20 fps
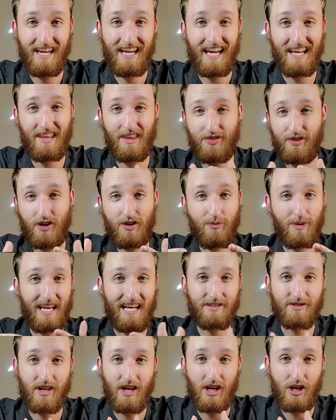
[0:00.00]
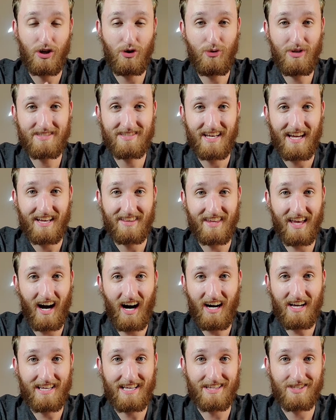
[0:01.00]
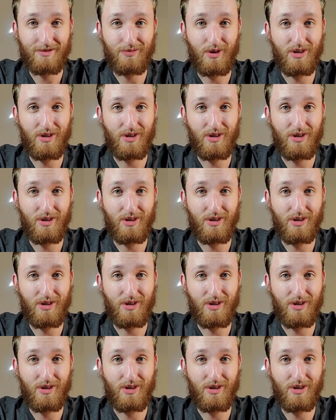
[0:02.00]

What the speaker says: And then third, we ask, who is the audience?